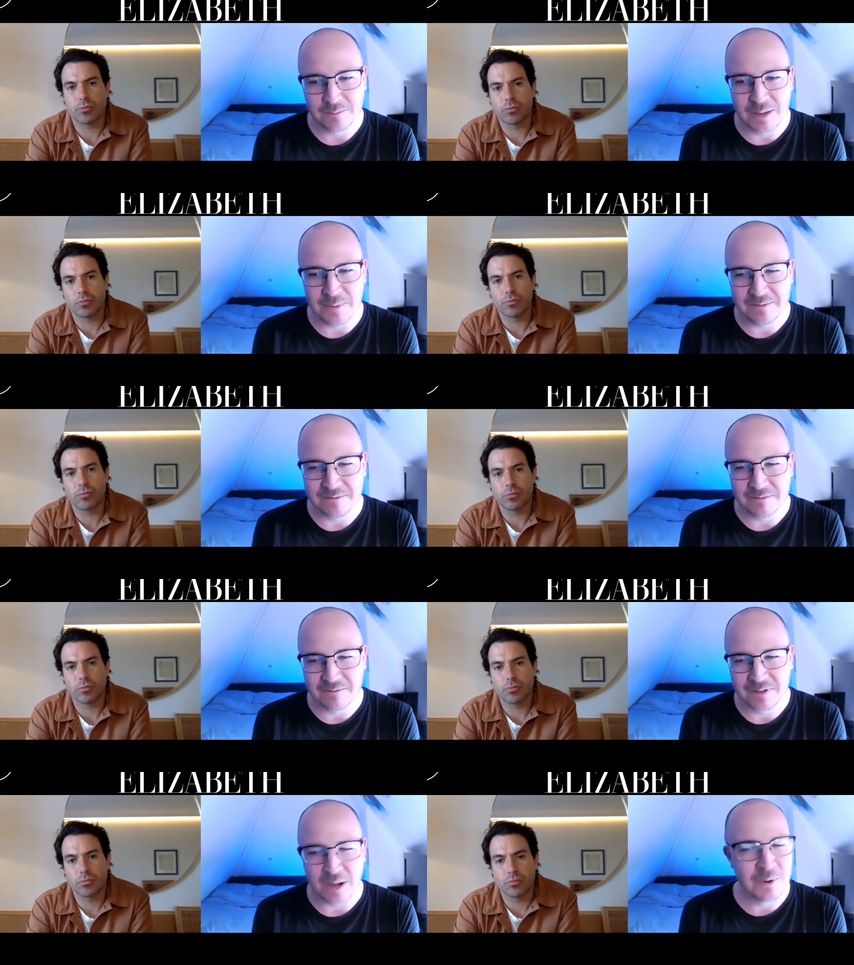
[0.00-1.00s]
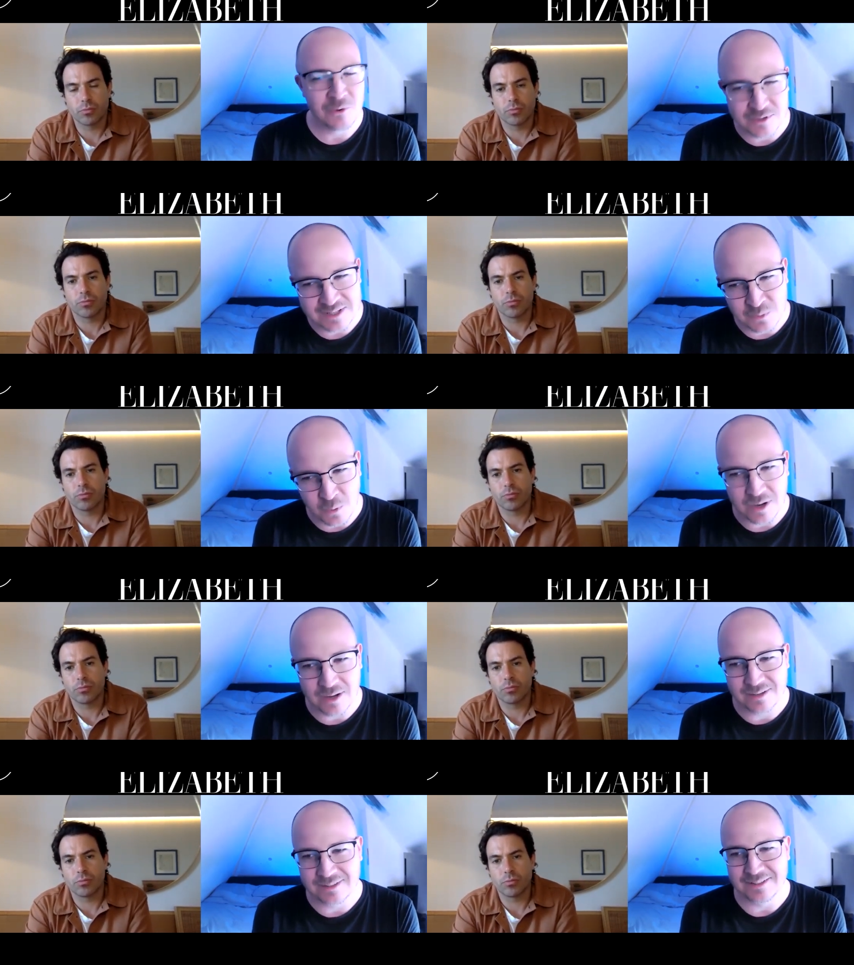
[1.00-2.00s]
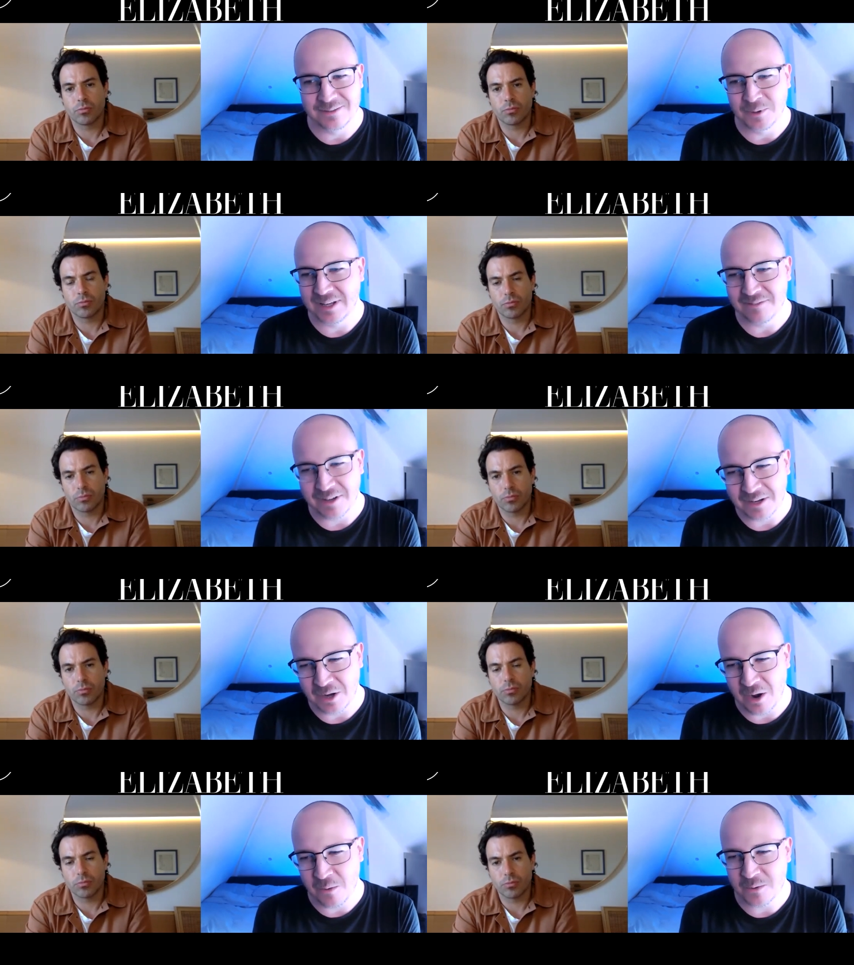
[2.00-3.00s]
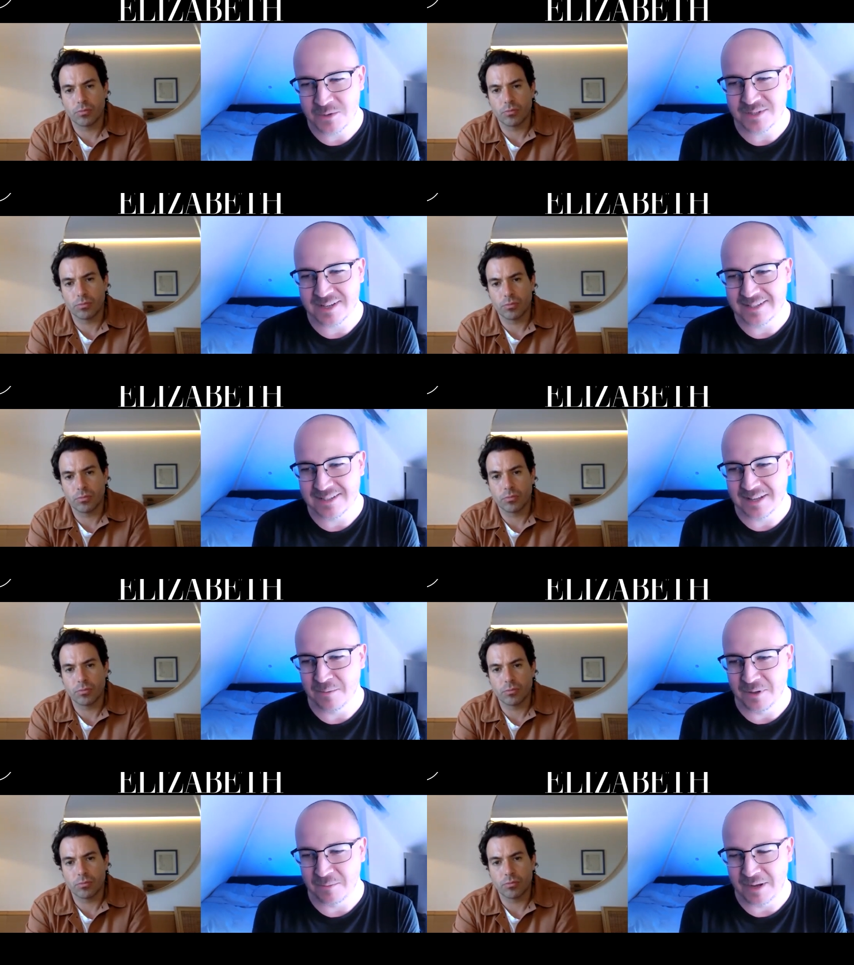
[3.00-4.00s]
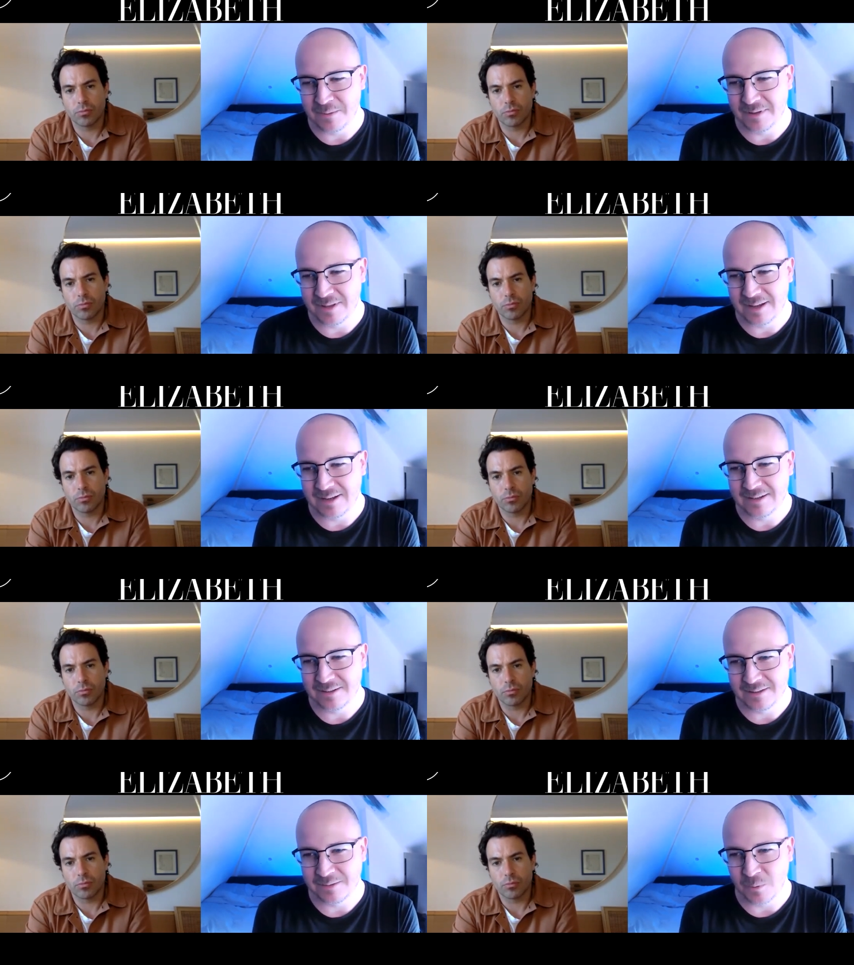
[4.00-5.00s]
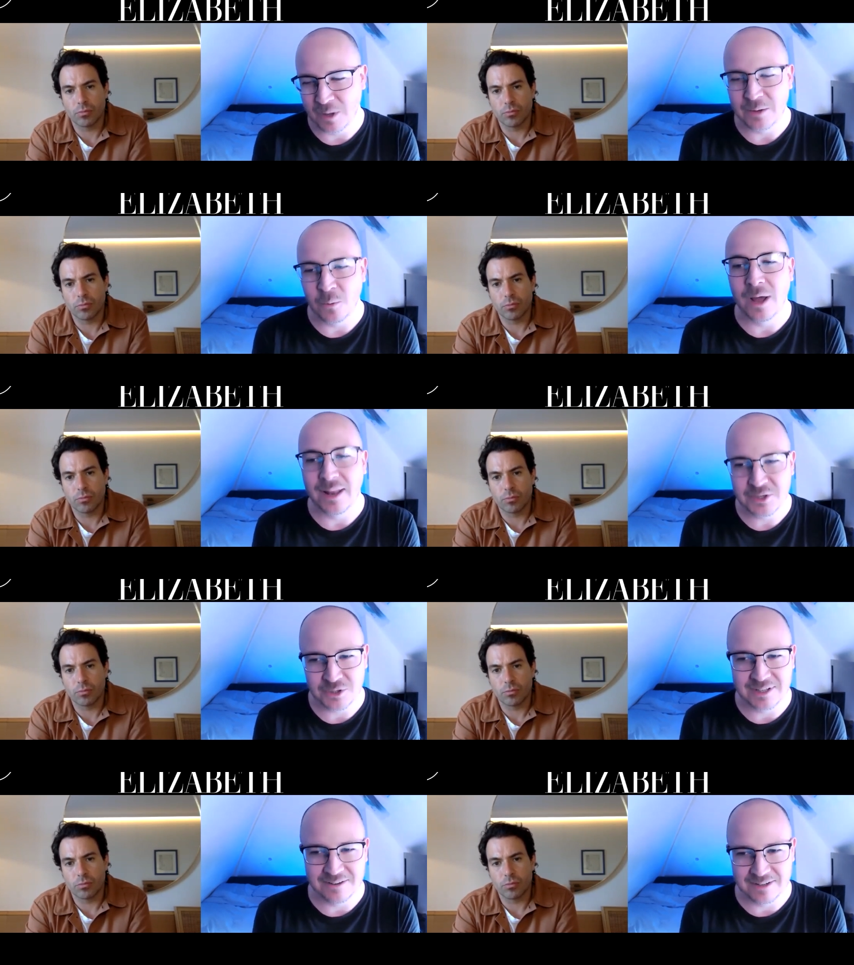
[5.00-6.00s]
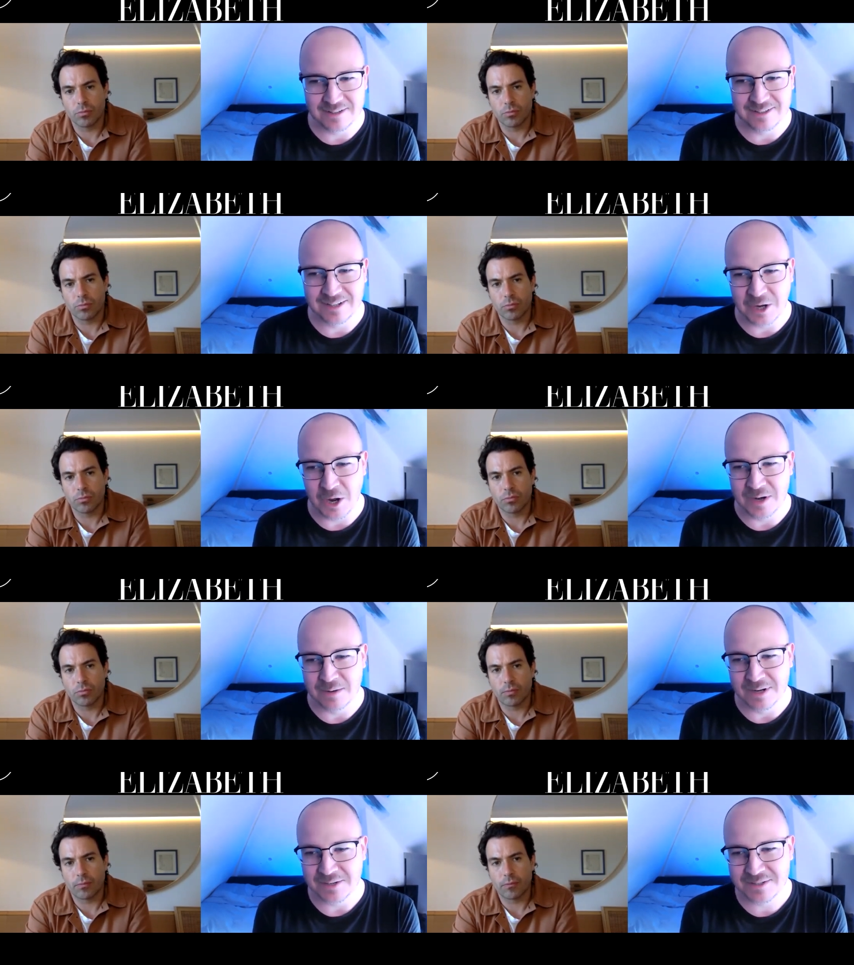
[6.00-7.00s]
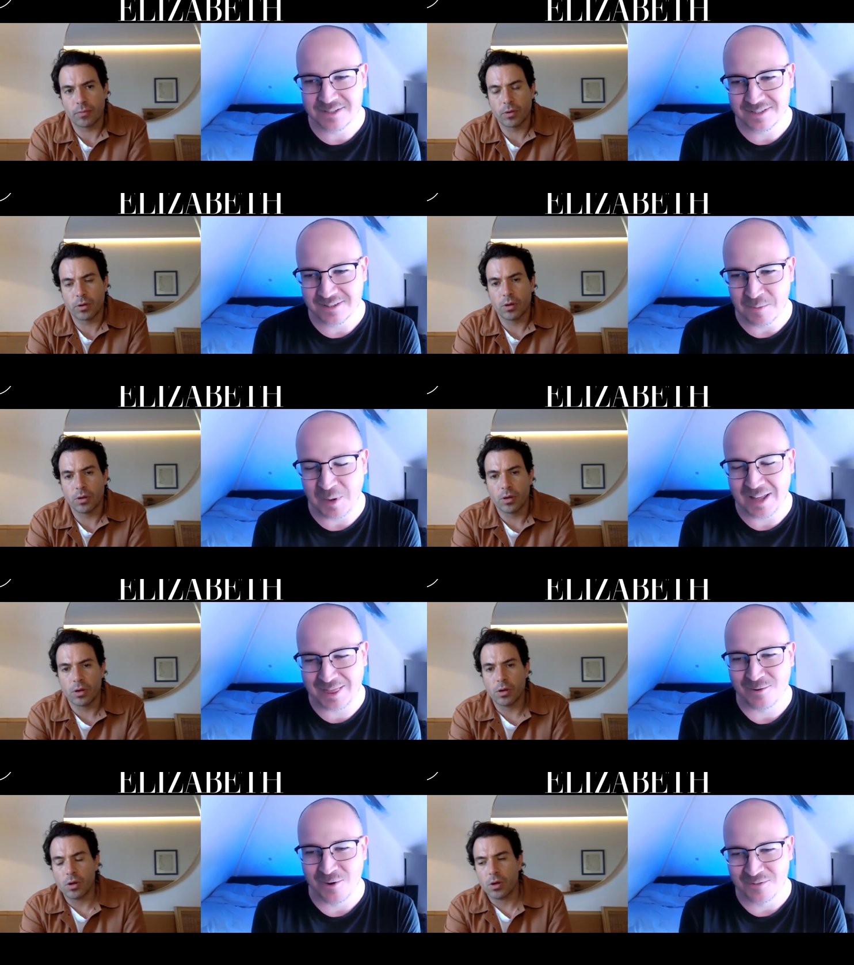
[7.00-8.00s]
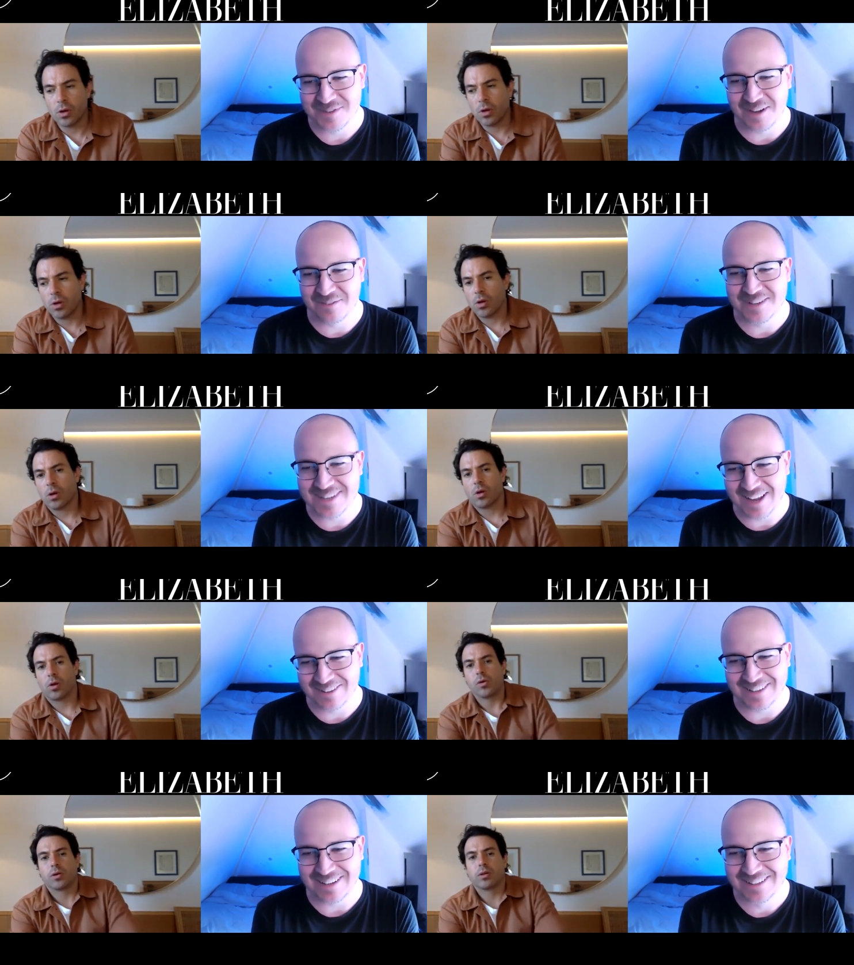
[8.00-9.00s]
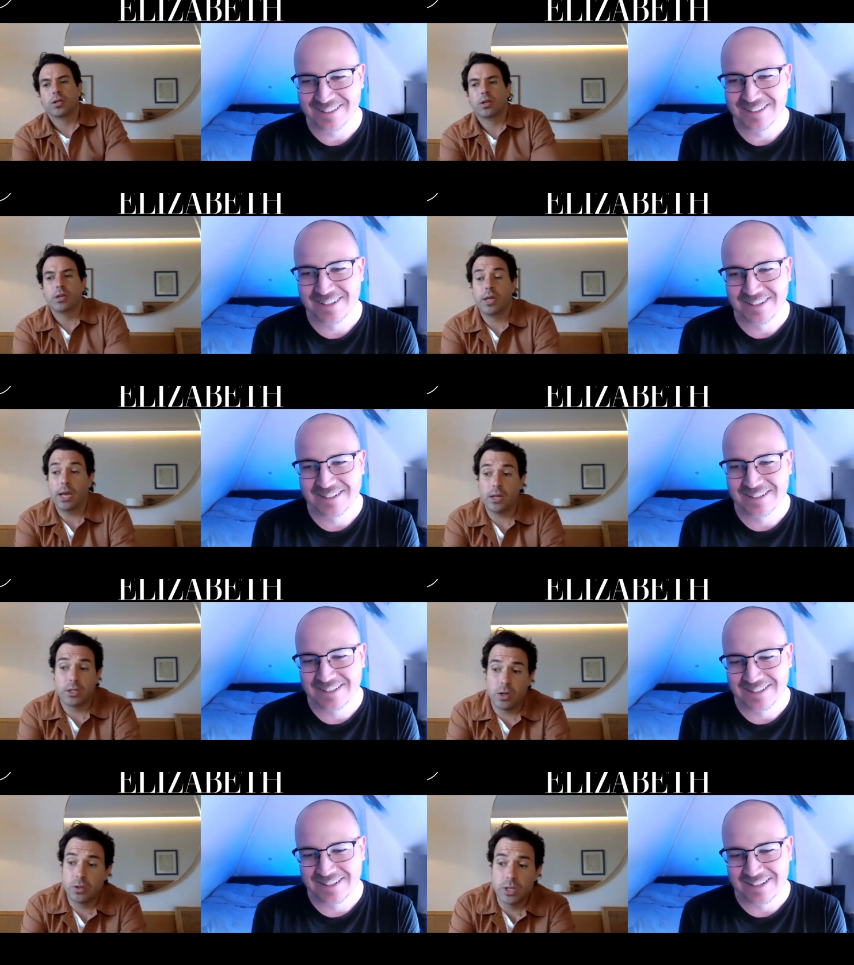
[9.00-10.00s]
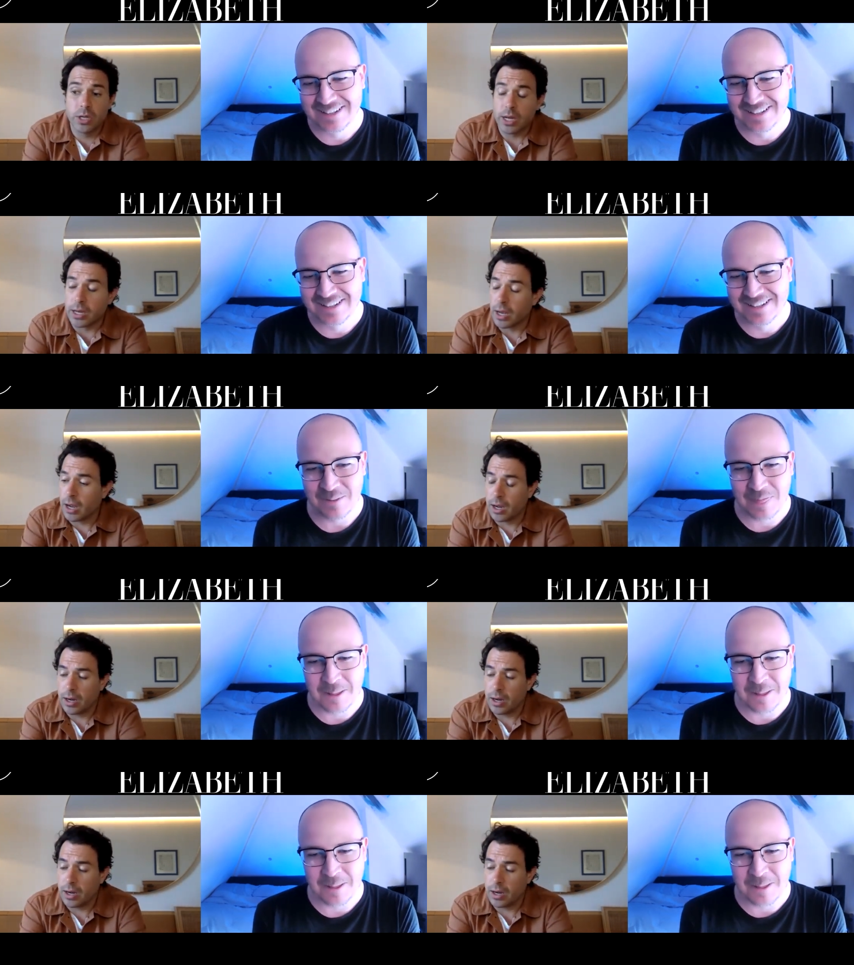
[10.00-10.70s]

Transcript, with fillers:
Speaker 1: maybe come across this one and want to give it a go? What would you say to them that maybe they why they why they should give it a go in amongst the plethora of stuff that's out there?
Speaker 2: Yeah, totally. Uh,